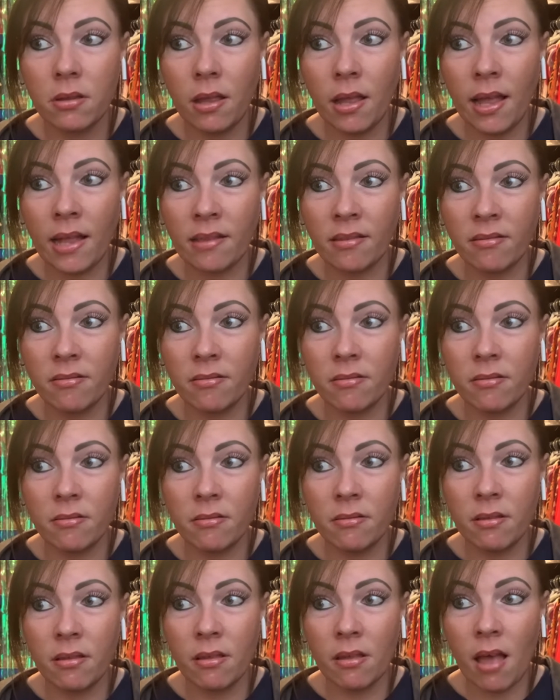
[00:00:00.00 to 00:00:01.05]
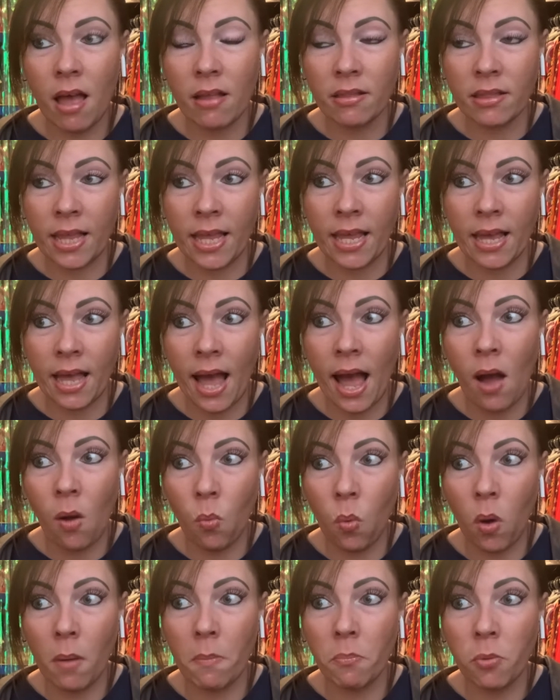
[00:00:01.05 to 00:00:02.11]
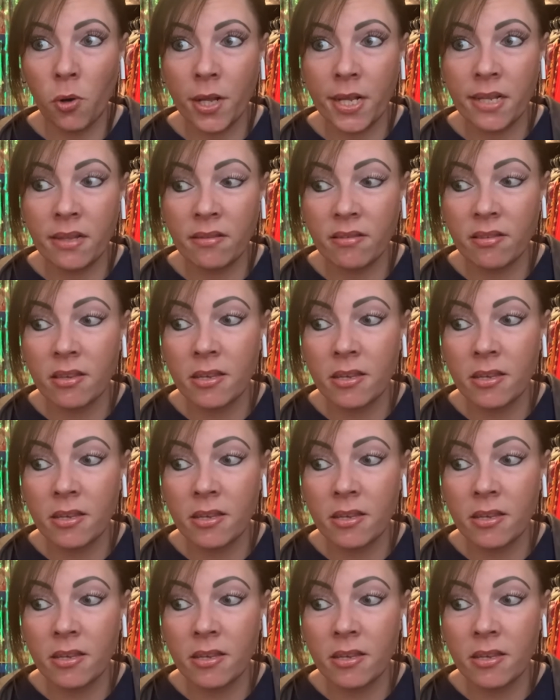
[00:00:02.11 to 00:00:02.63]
it, like, at one point